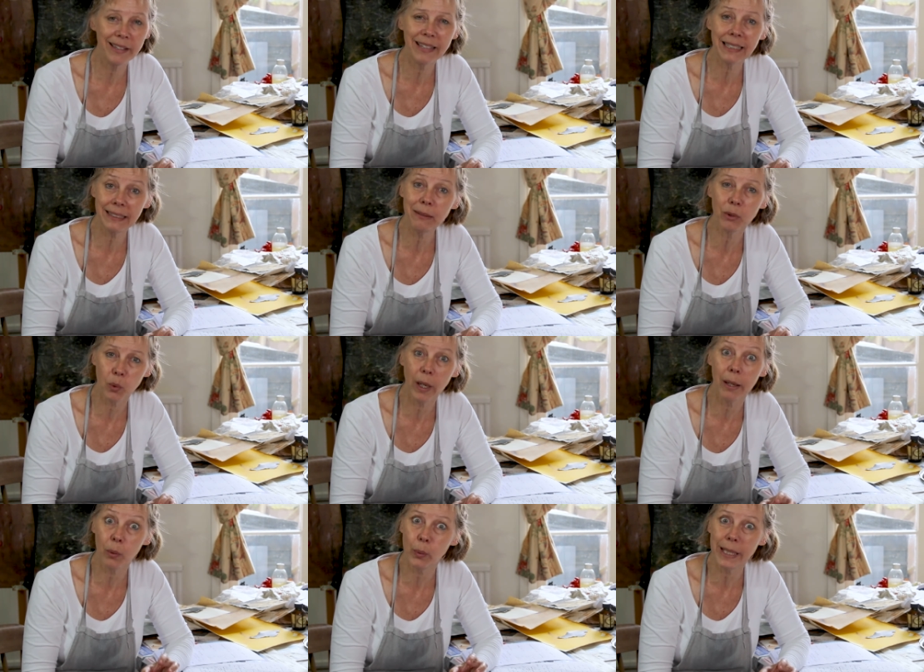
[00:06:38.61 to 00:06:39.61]
actually
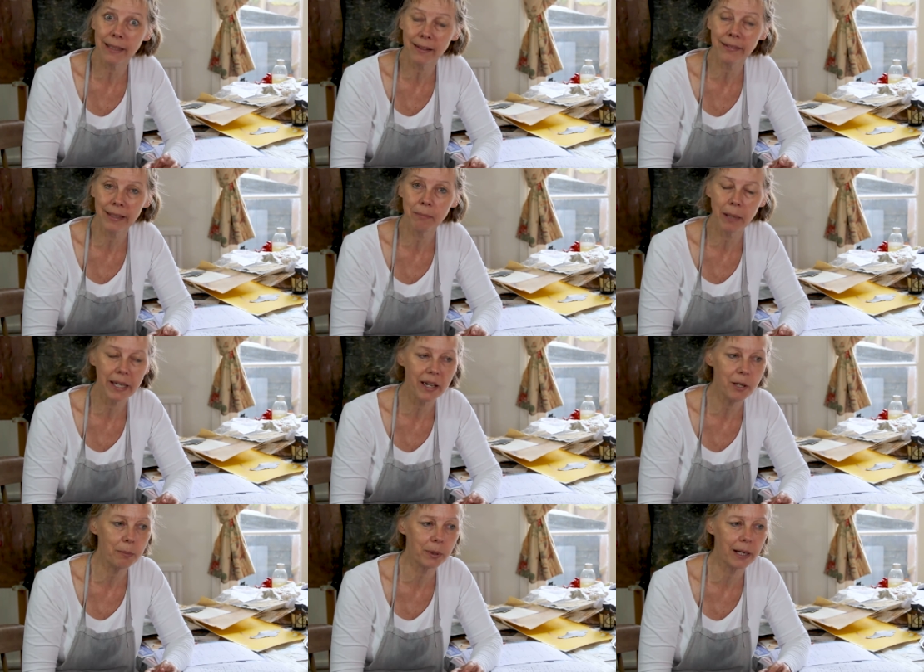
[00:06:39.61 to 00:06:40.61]
quite a weakness in my
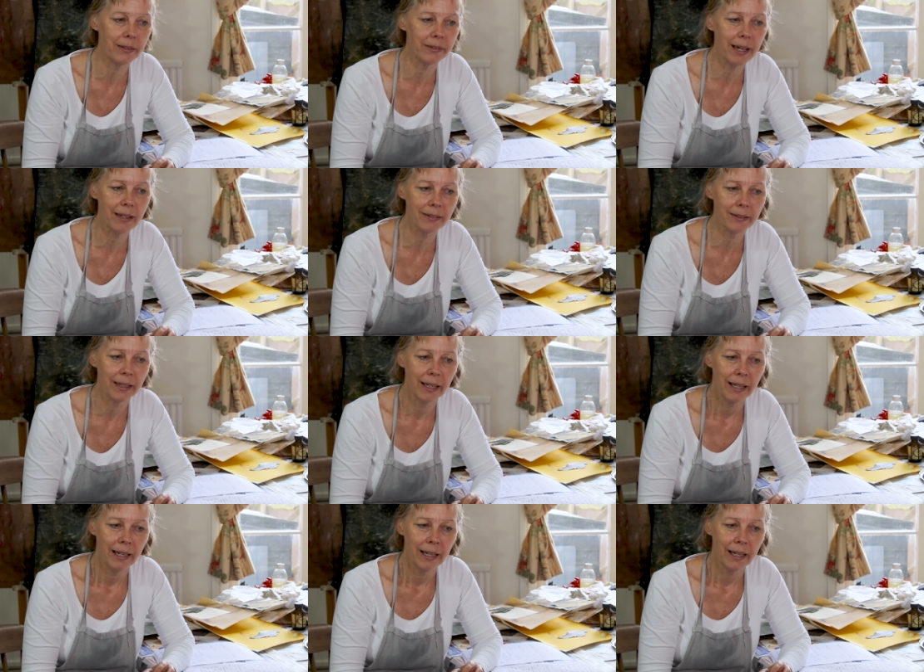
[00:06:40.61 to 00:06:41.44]
own process,